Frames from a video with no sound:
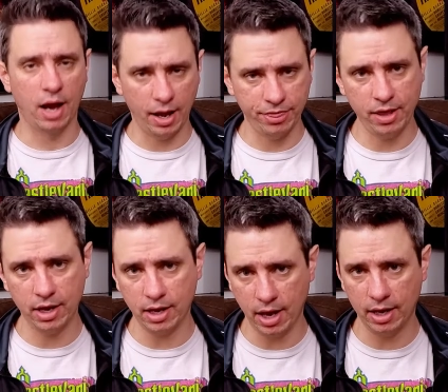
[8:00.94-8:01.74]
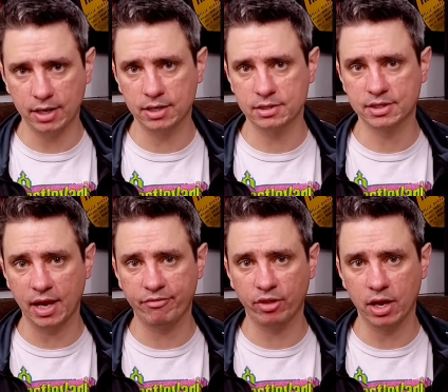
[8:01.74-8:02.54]
I think I can
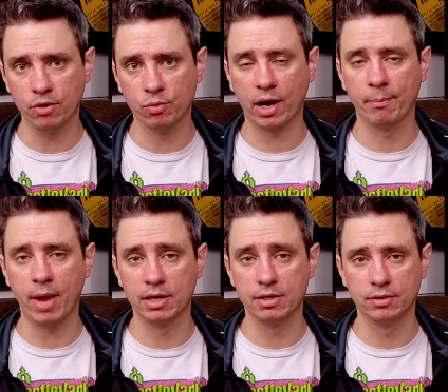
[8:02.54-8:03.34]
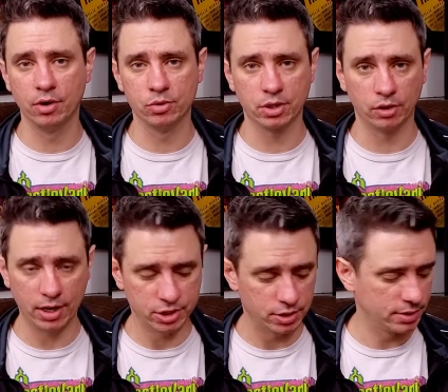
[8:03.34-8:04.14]
safely recommend those
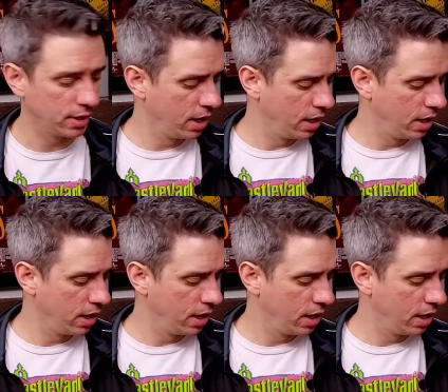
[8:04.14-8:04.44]
collections.